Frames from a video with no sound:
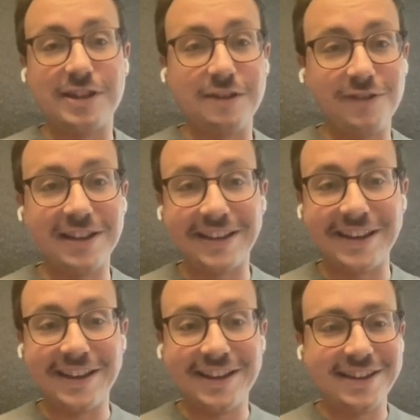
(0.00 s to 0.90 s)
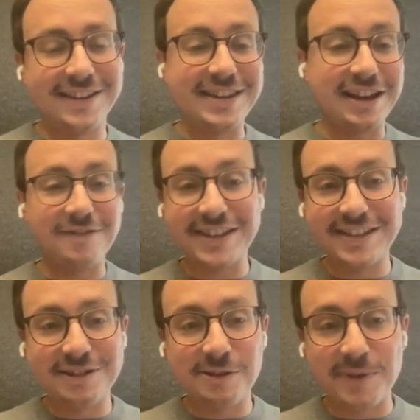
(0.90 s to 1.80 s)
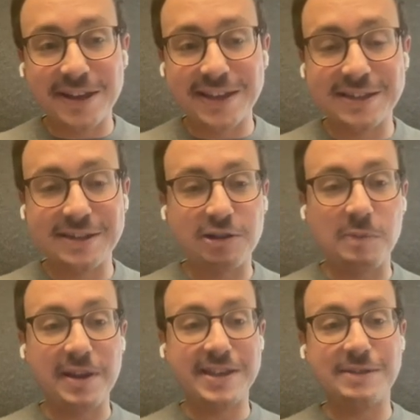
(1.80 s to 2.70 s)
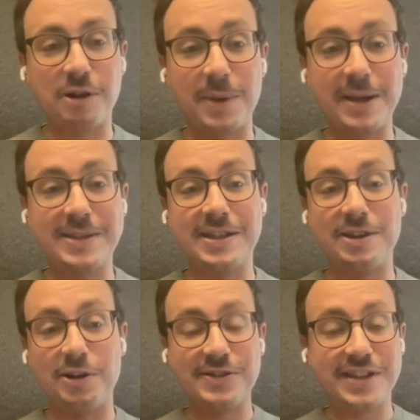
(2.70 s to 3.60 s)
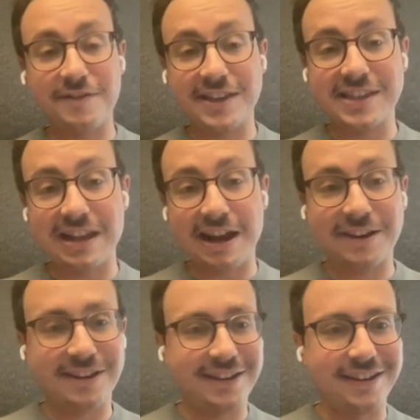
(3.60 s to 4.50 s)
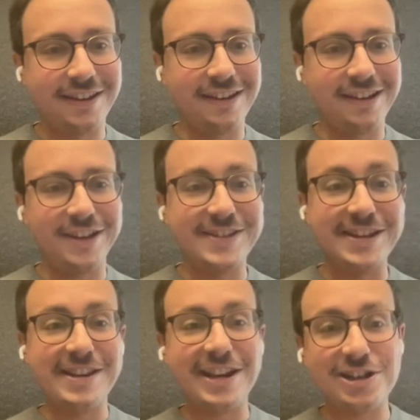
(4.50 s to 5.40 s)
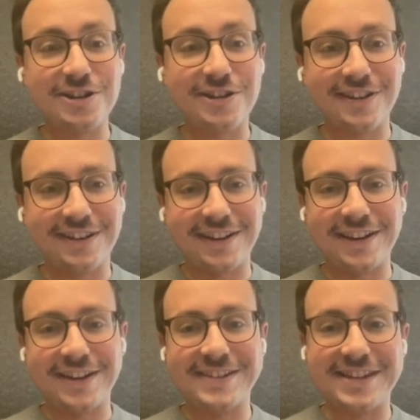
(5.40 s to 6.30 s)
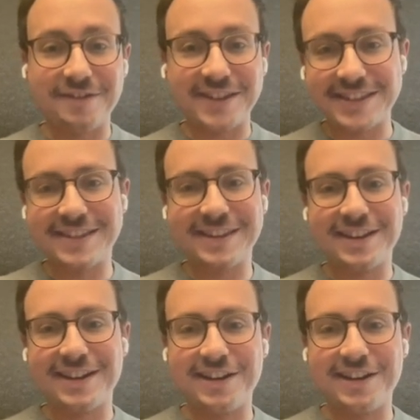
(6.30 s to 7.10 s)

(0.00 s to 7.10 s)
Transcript: So definitely service companies, companies proposing a service like a uh, signature service,